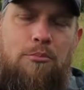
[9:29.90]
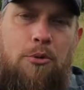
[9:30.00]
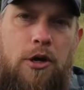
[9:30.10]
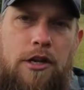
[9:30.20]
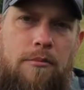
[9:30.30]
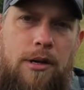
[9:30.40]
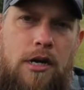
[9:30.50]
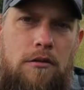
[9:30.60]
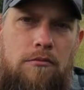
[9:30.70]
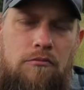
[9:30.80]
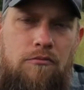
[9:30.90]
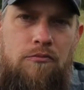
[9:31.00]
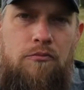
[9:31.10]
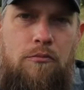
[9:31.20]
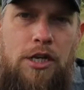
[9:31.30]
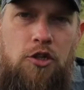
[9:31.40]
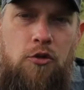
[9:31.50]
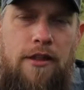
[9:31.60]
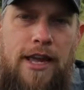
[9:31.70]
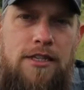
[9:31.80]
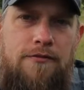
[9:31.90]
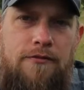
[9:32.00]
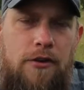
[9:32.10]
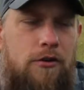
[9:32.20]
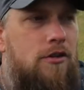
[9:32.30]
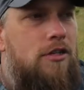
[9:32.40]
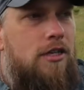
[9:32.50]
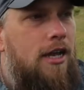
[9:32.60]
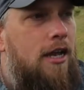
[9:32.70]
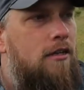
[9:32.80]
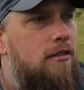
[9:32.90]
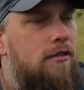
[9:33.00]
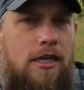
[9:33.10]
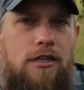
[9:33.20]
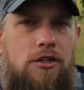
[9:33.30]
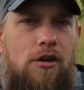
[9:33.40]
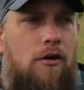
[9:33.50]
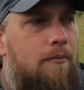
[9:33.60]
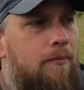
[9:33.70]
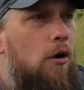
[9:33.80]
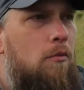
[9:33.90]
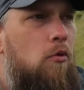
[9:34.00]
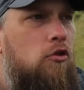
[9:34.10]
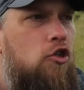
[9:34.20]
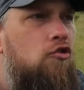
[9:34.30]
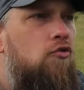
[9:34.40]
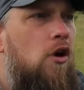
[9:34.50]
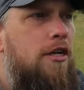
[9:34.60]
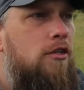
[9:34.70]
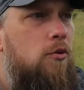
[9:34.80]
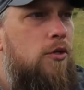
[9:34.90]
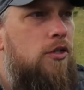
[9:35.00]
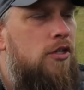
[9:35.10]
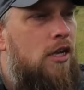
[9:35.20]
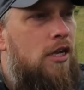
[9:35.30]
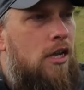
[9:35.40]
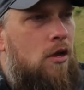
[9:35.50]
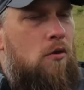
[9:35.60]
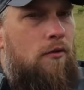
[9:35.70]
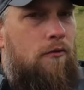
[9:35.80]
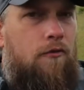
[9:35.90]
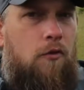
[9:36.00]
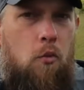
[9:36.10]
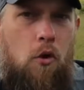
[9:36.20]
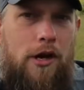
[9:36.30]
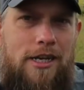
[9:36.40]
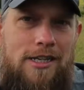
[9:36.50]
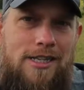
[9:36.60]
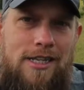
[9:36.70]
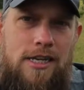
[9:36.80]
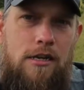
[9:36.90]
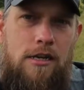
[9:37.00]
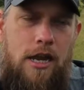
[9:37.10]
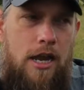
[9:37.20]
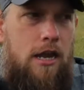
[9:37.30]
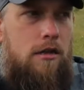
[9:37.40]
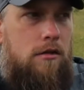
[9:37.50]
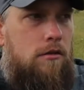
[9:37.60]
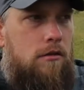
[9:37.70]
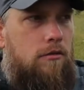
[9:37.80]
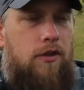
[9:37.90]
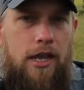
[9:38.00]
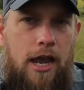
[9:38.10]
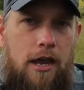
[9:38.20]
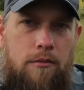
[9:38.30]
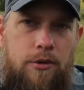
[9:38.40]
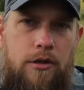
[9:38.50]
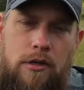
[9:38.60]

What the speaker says: point at the barn, make sure that that's in focus, and take the shot. What I will try and do is, for what I can see in the gap,